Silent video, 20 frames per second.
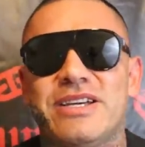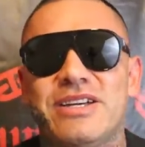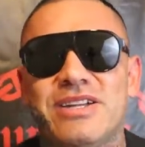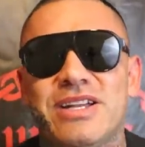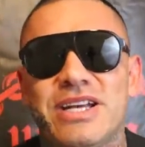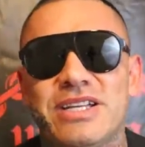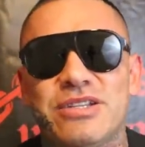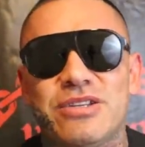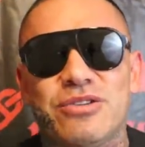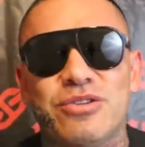You
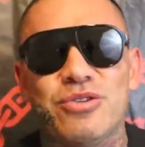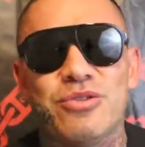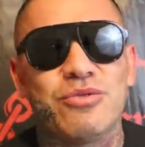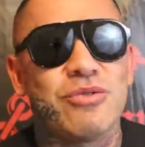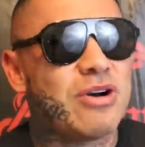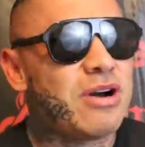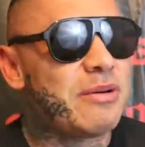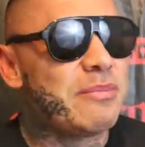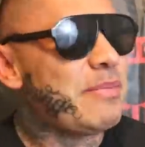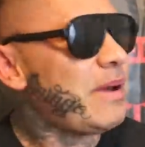like the
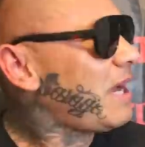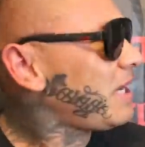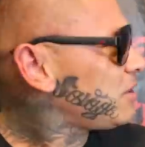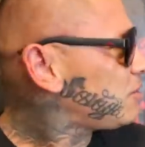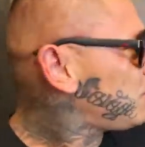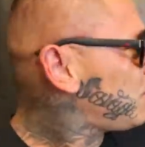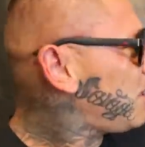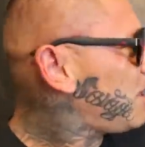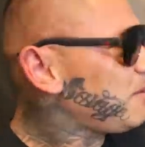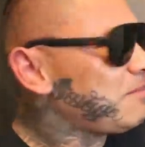new
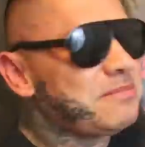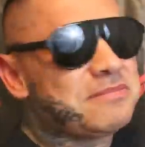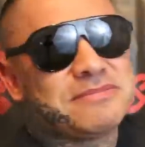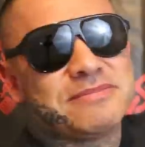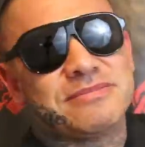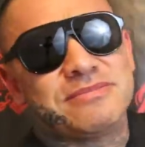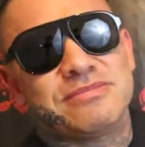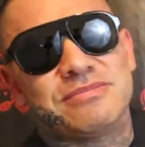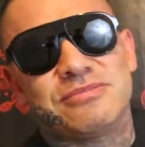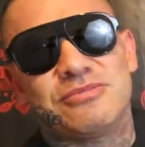backdrop,
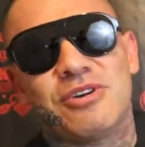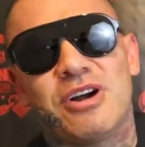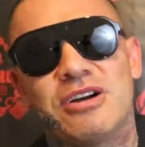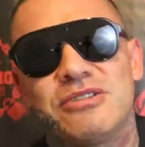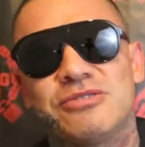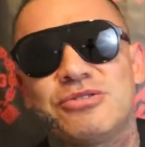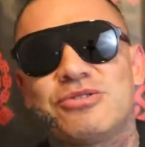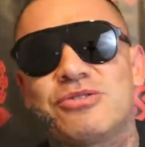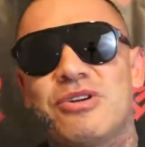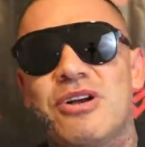
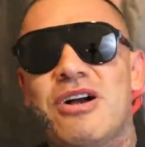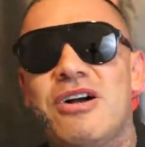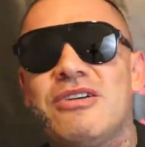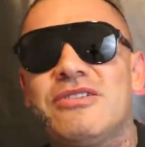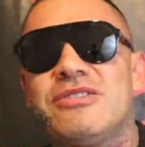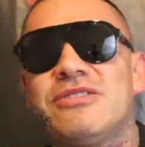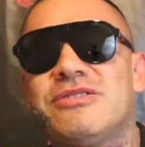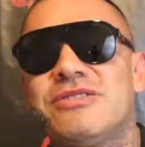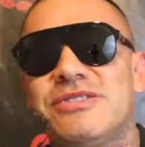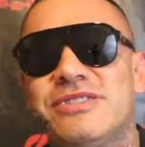Ron
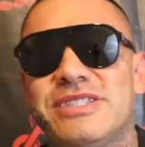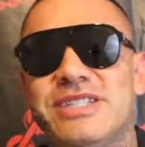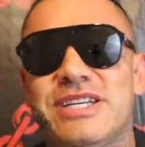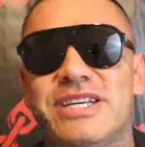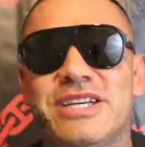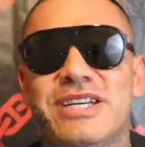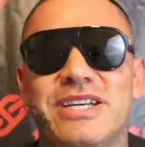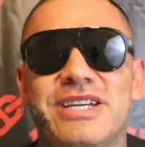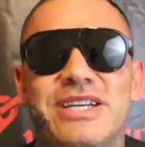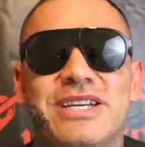Strong?
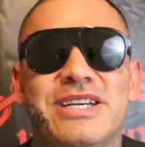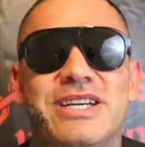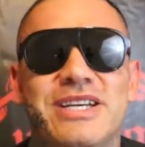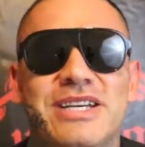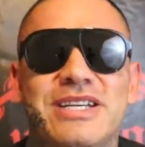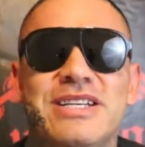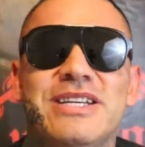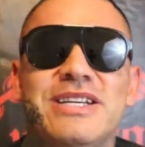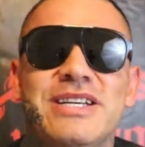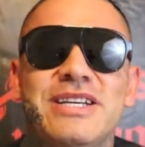
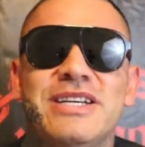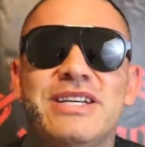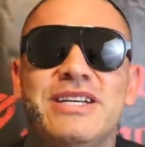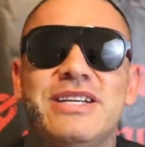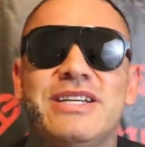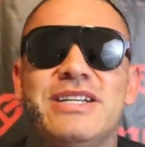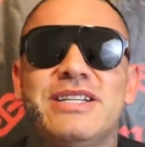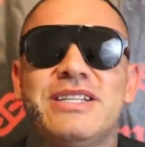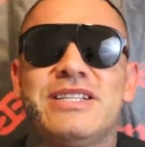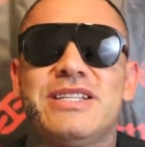Yeah,
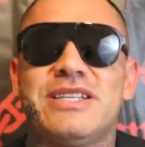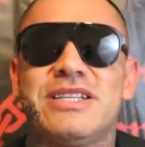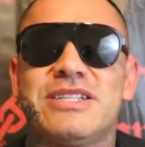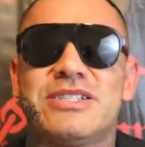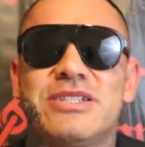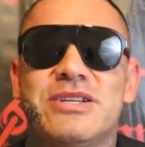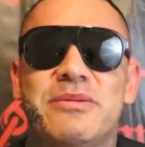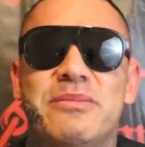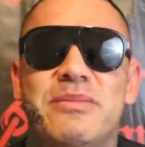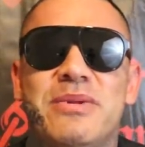
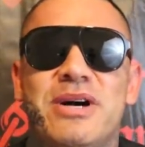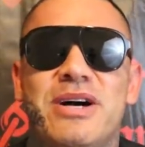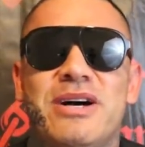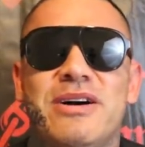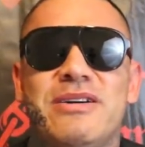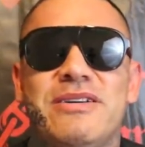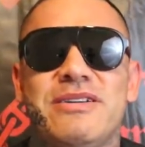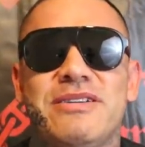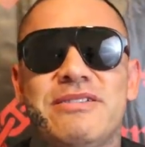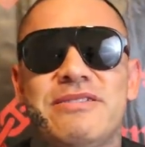did some
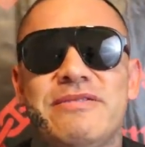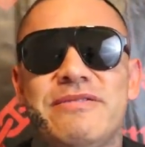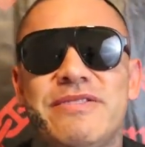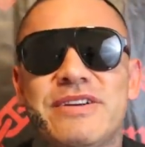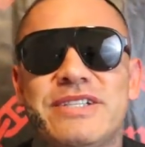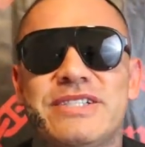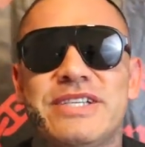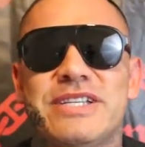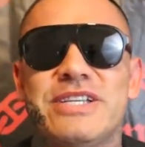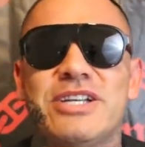
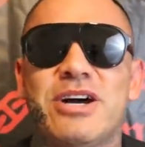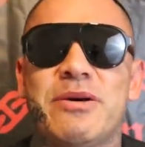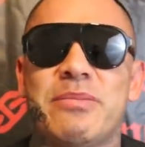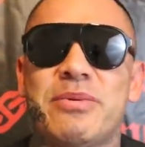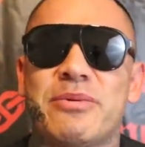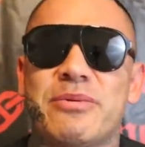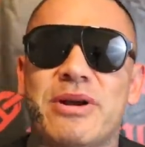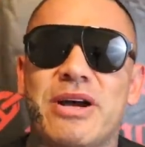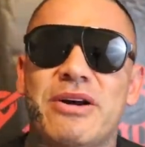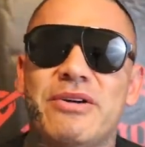fixing
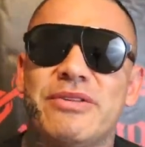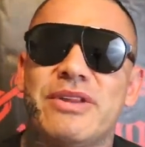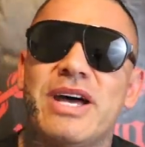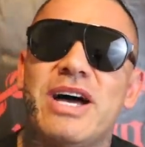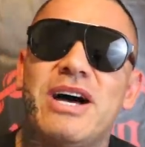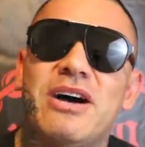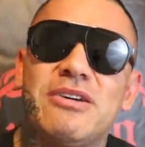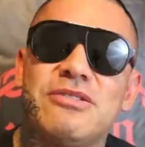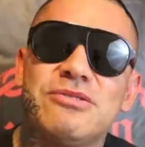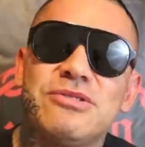up around the
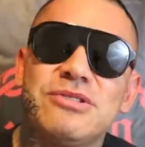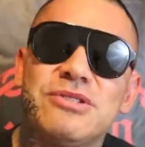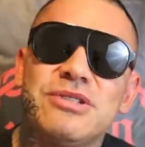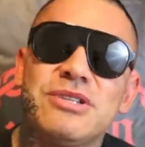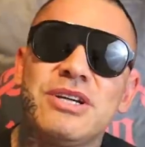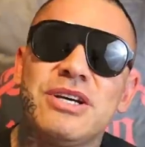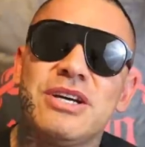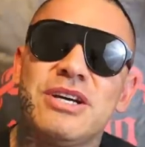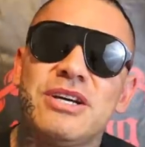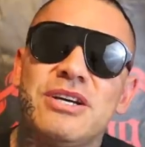
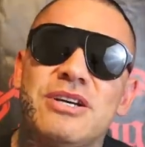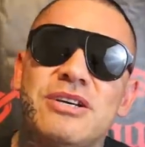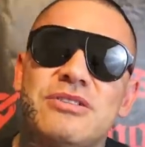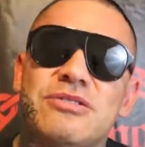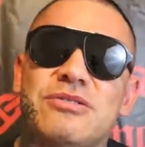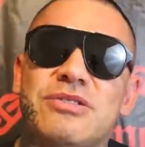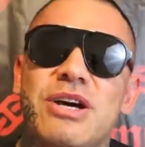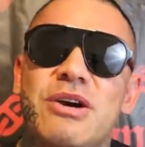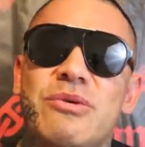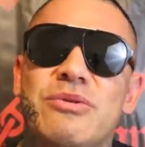house,
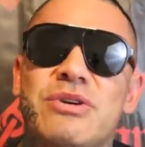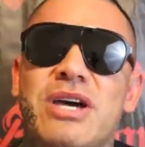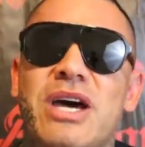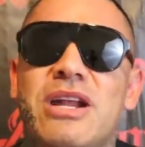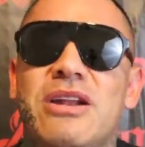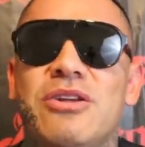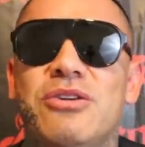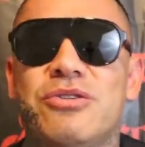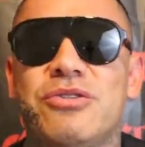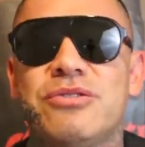so now we
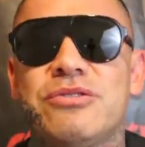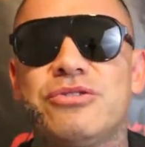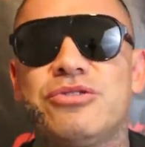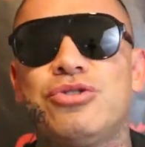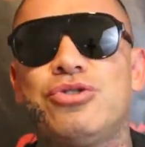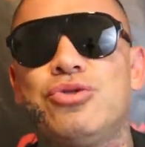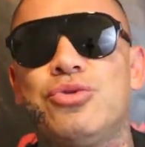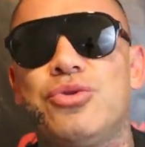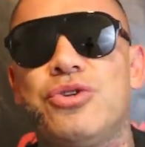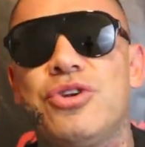got a little
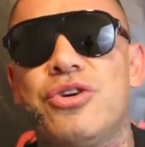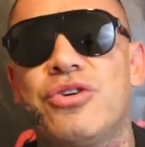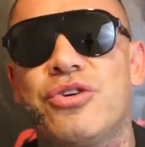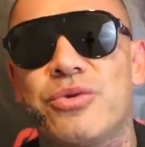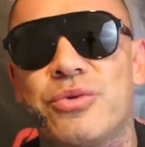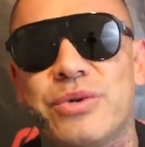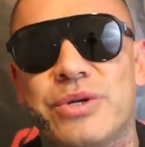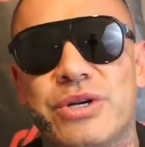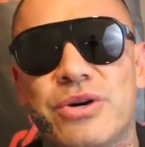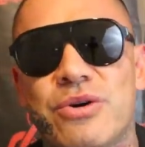studio
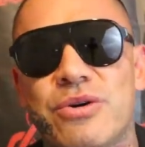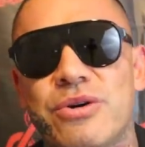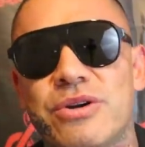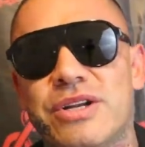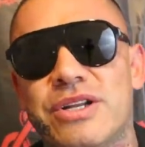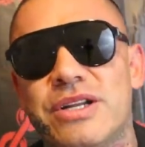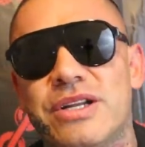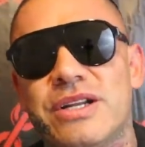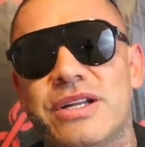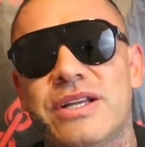to
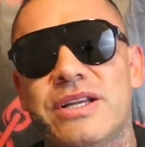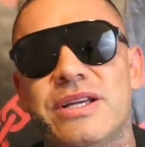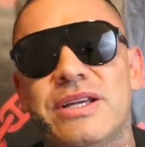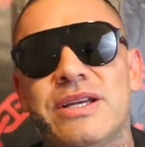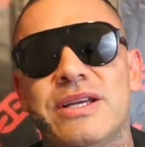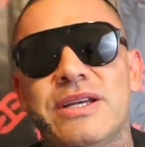record in.